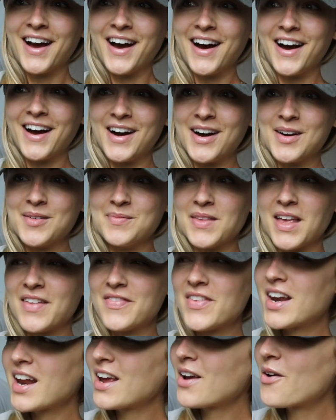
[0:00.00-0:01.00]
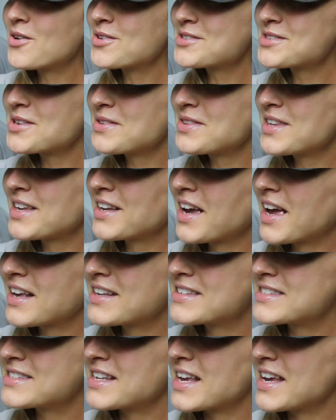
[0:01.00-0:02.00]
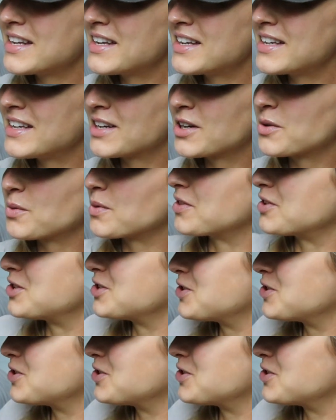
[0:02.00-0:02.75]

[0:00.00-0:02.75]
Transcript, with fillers: Um, and then I also think I stayed in here with